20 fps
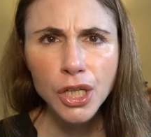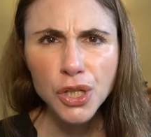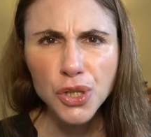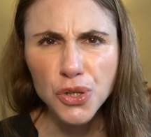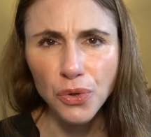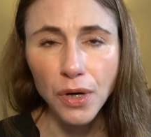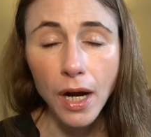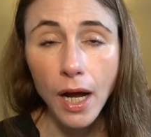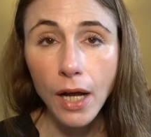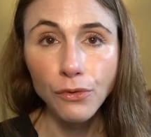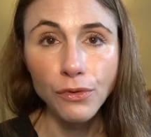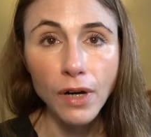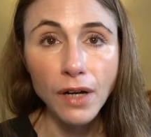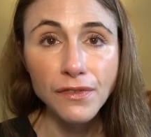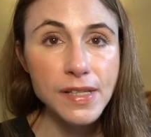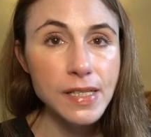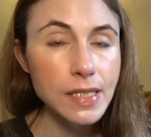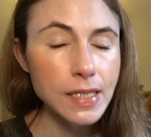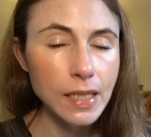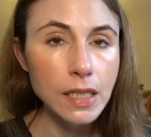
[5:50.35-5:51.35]
dry,
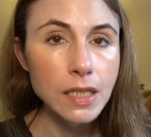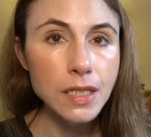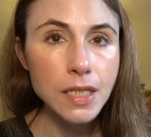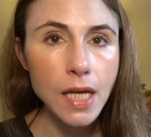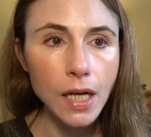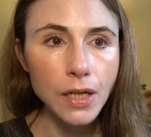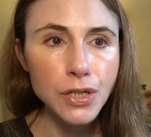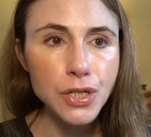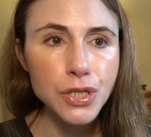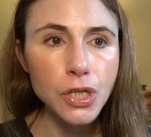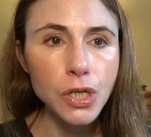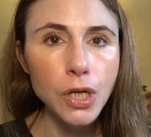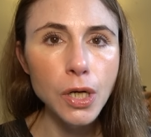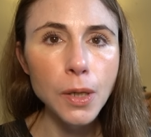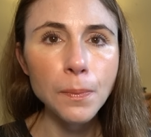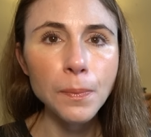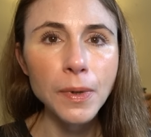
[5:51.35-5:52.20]
rough skin texture.